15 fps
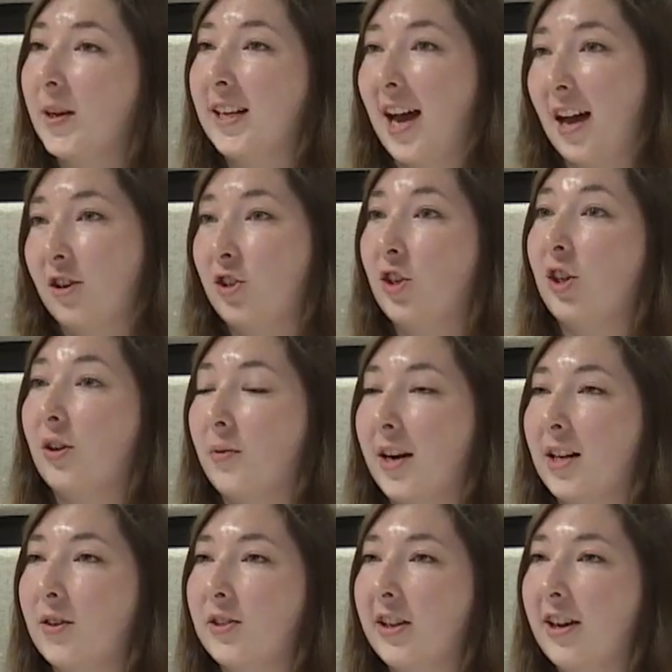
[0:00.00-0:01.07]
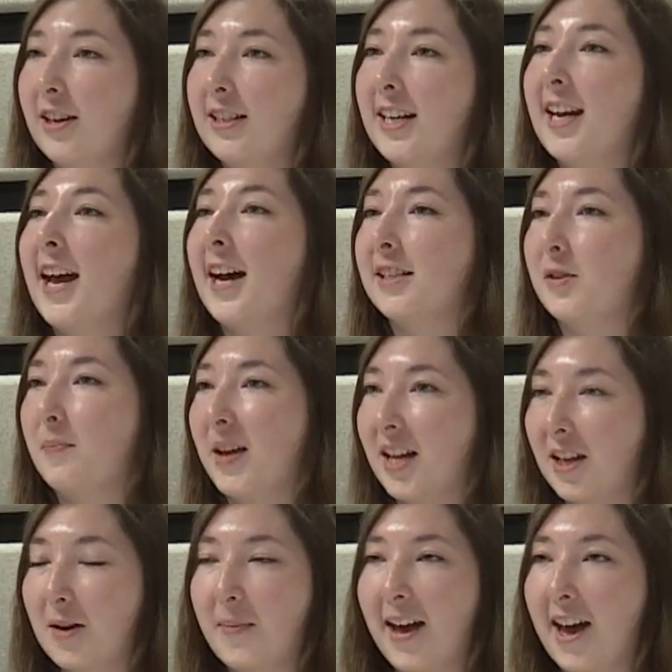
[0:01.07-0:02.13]
attached to the radiosonde and it has a
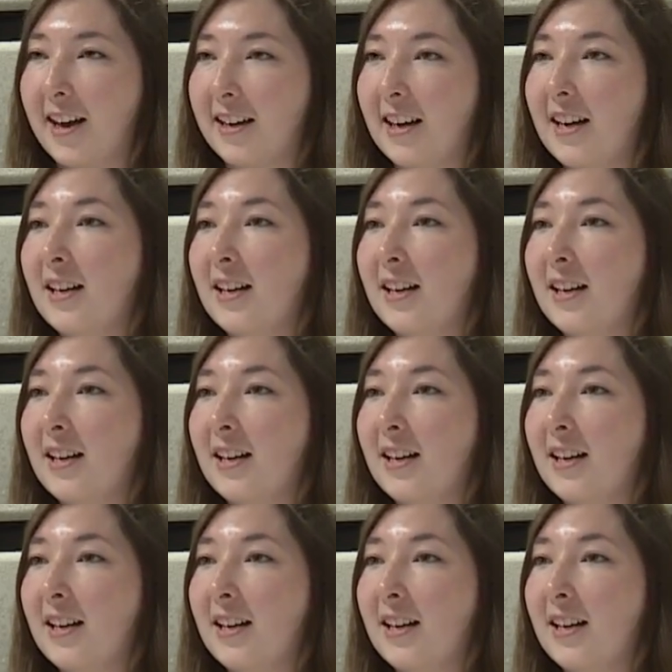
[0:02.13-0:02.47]
mailing bag.